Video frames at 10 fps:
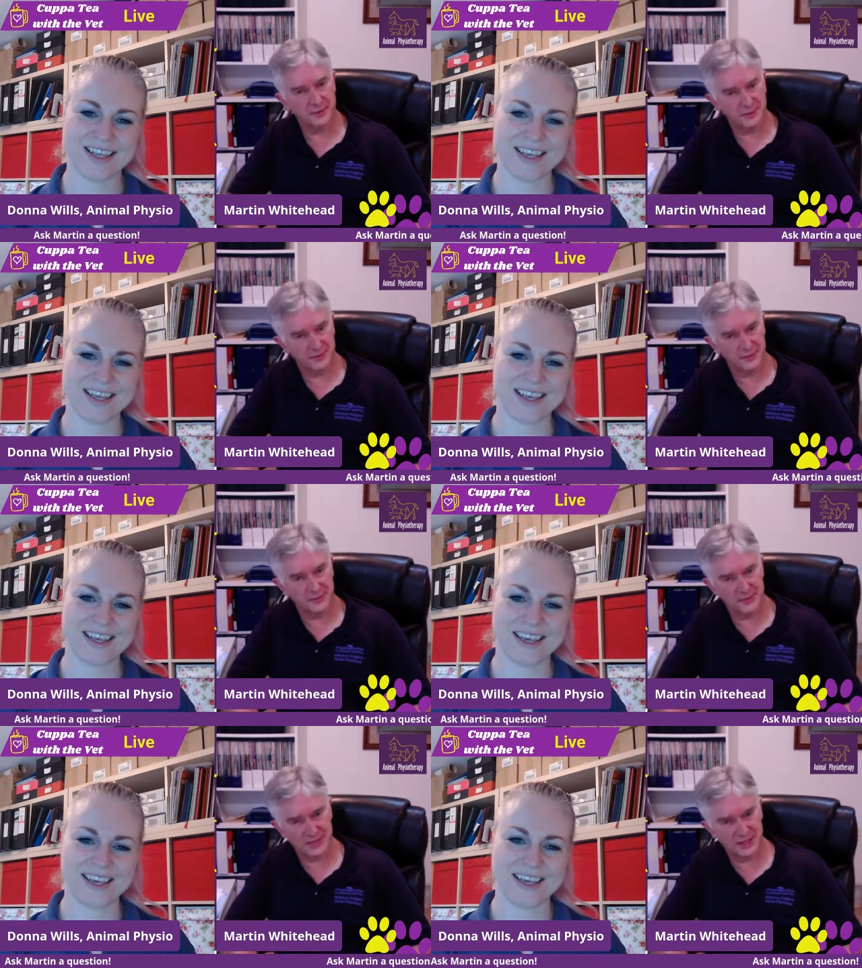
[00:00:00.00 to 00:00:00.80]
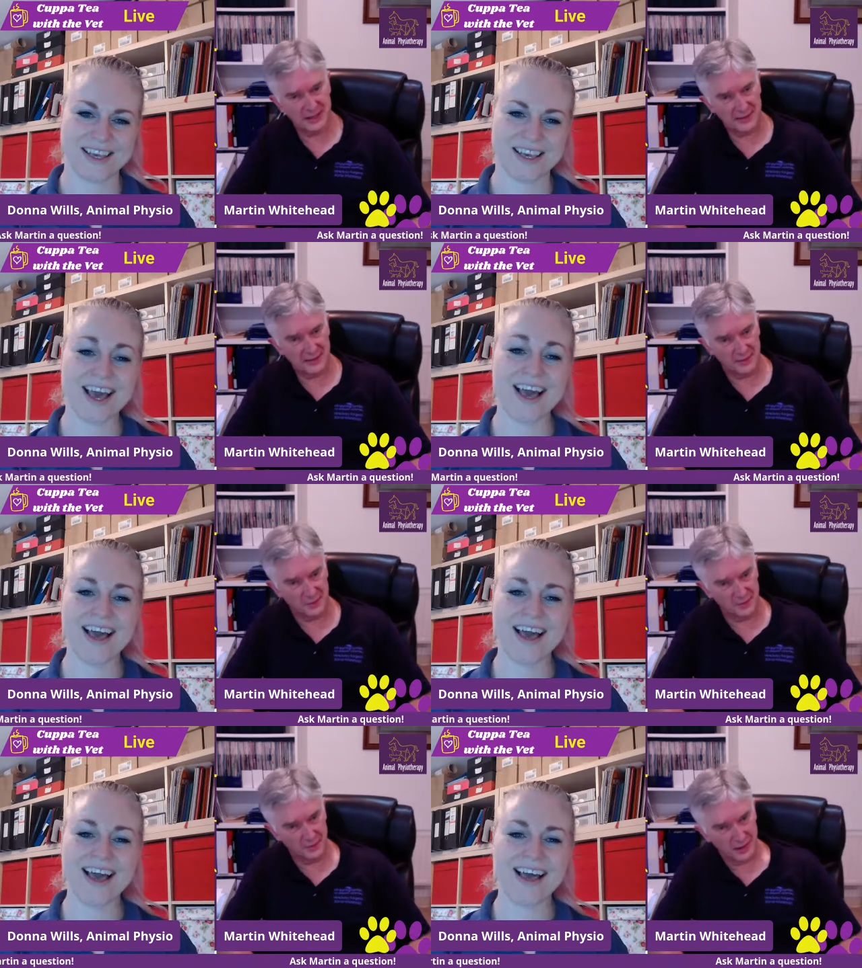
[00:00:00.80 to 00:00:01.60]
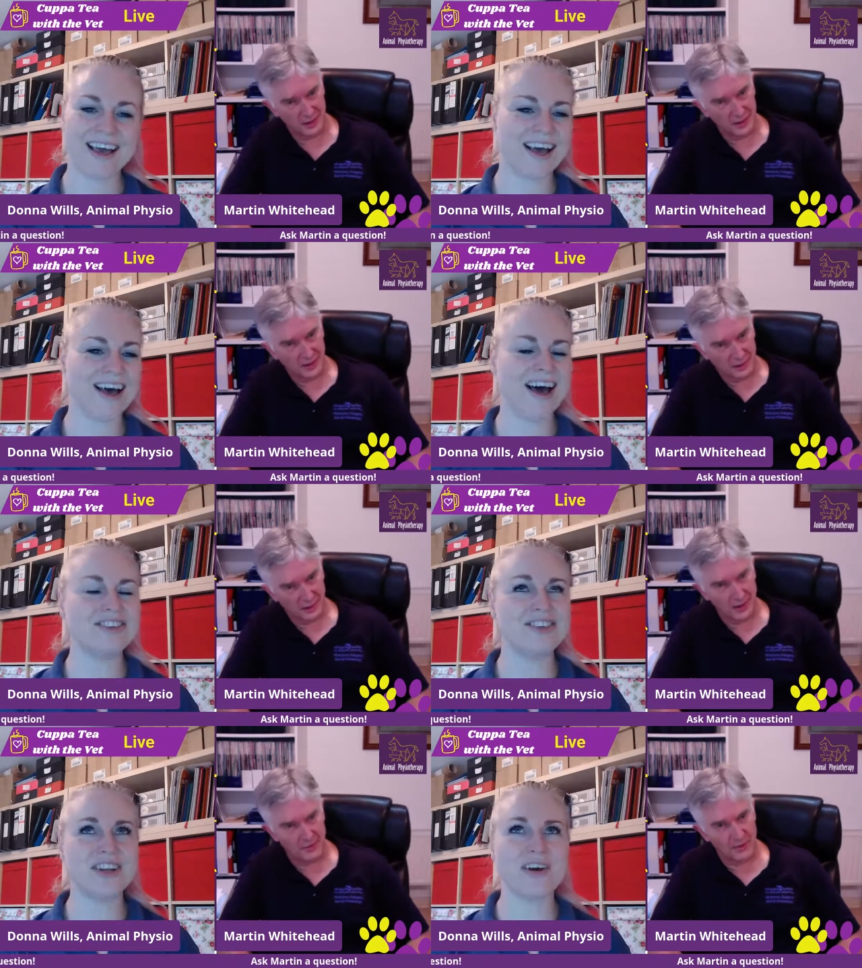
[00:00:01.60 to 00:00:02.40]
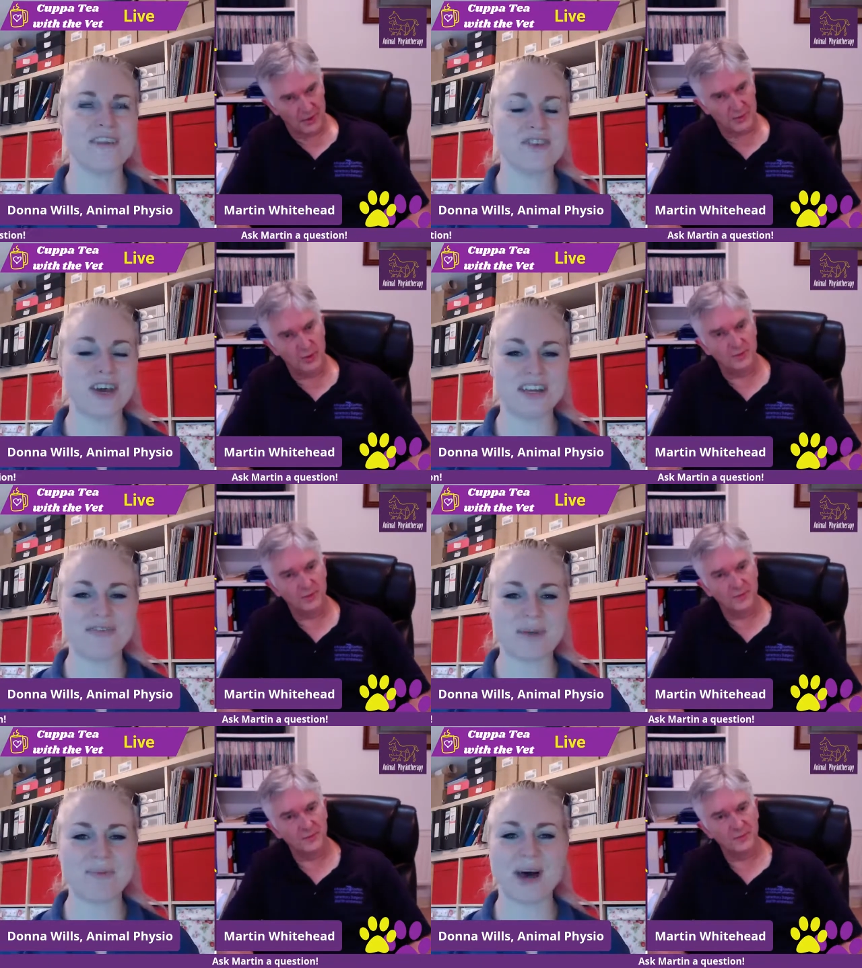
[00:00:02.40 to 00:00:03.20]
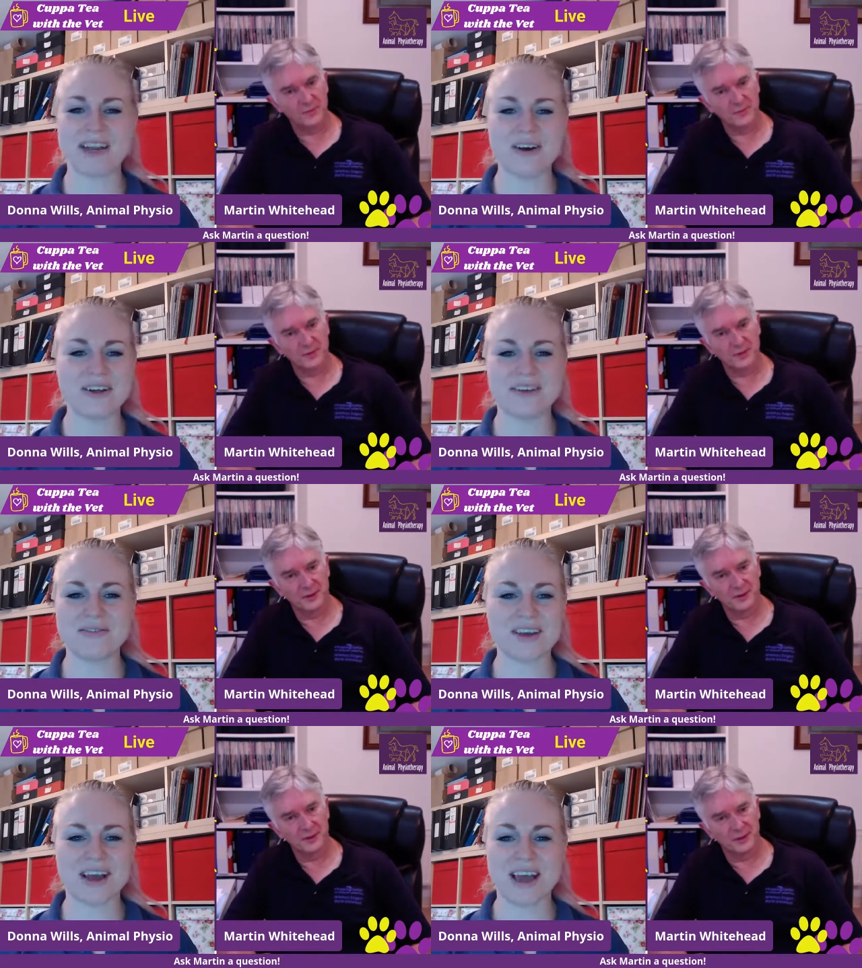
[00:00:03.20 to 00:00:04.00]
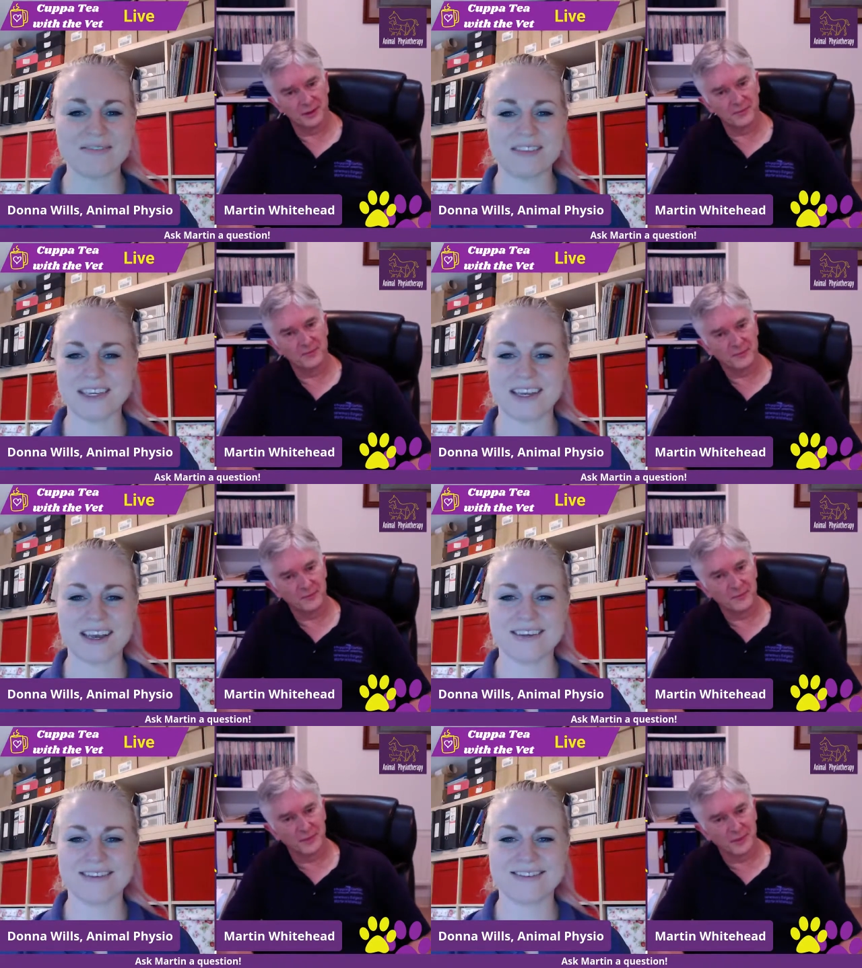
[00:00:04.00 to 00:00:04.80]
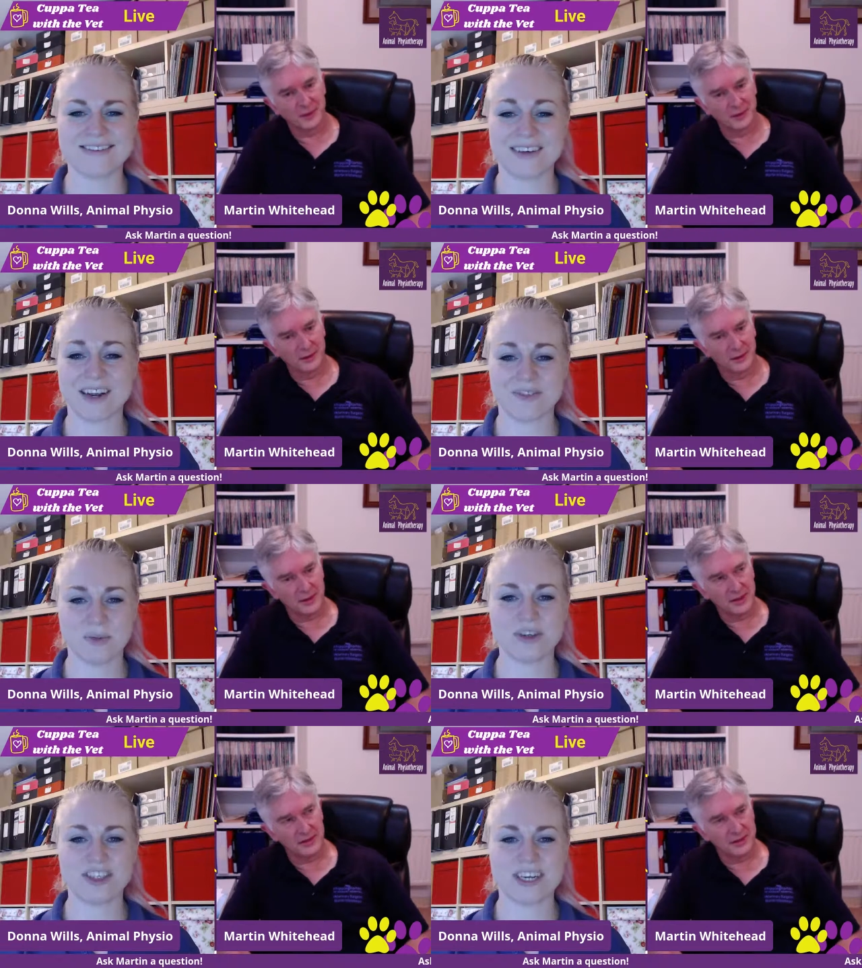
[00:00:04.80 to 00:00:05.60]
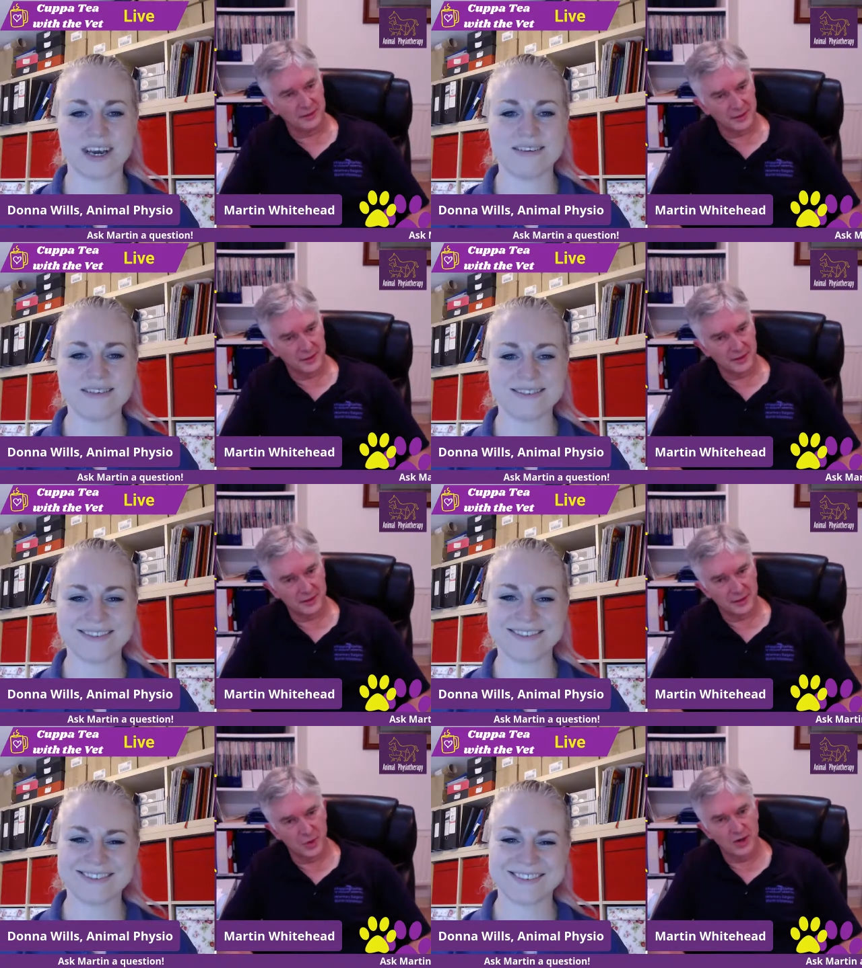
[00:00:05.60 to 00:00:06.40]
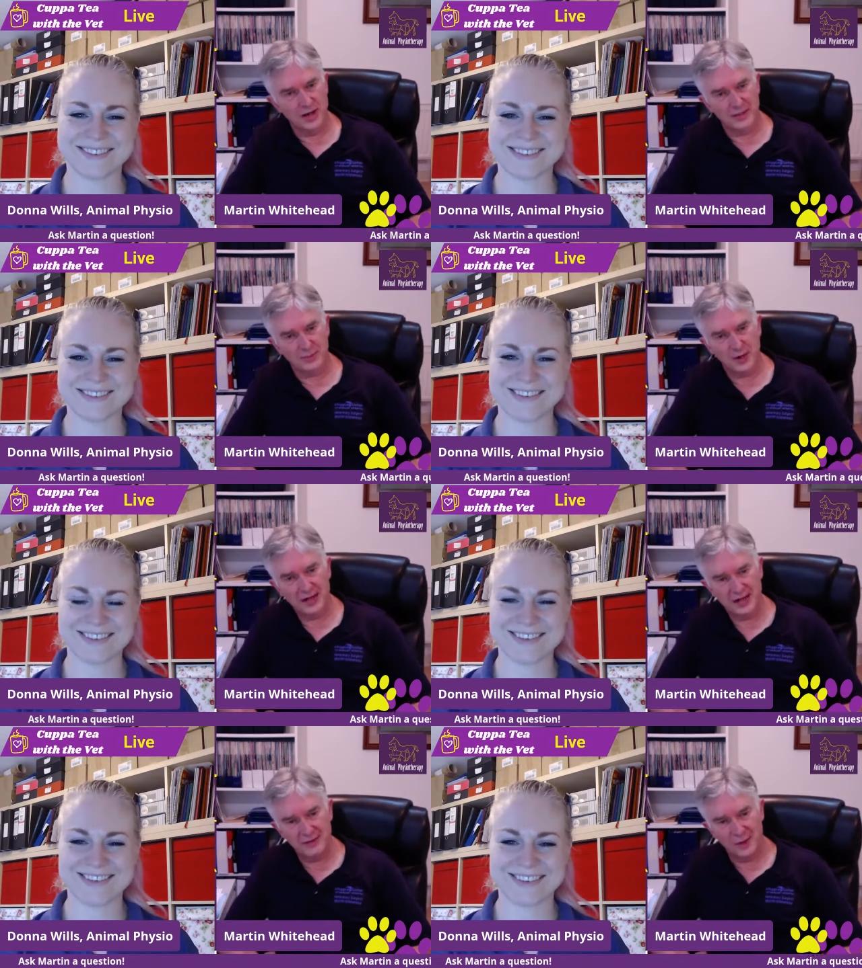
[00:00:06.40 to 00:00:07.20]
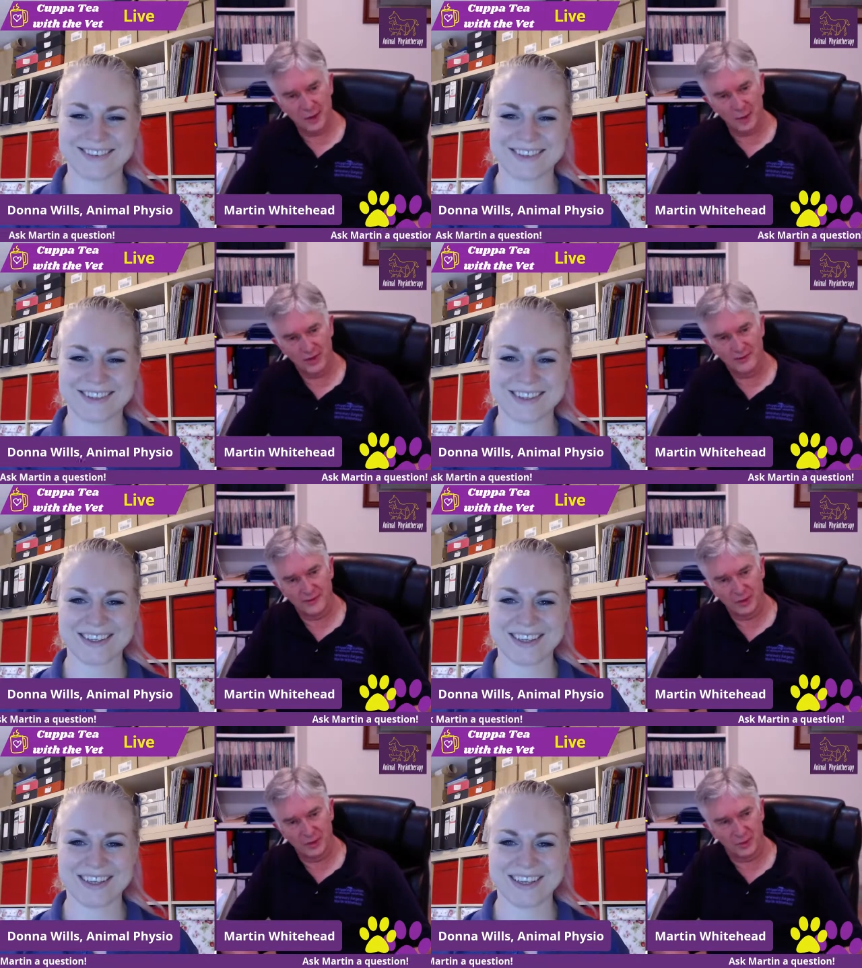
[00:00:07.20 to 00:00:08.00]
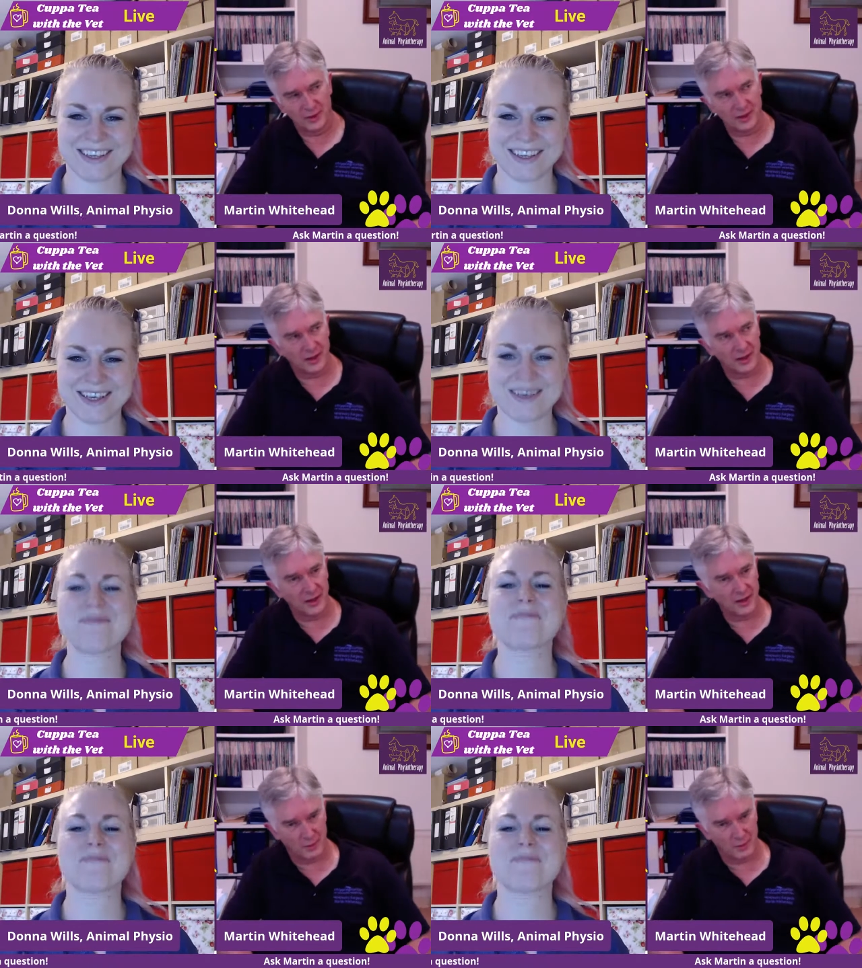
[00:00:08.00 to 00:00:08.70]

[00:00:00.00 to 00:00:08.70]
Speaker 1: I don't know if you've ever seen that film. Um, Do you know, I've
Speaker 2: heard of it, but I know I don't think I have seen it.
Speaker 1: I'll have to watch it now. Swan has a pretty key role in the film, and I,